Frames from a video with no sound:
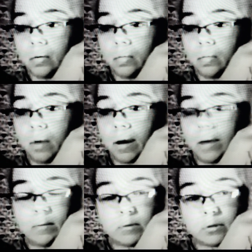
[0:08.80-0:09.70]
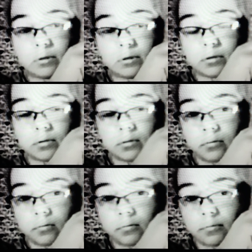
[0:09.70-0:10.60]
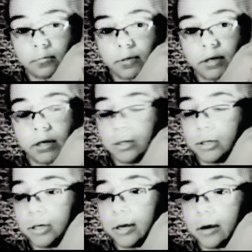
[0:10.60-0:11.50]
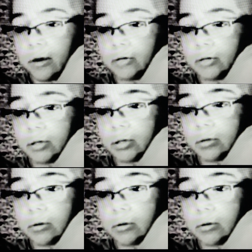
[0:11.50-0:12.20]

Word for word: Why he was potentially causing little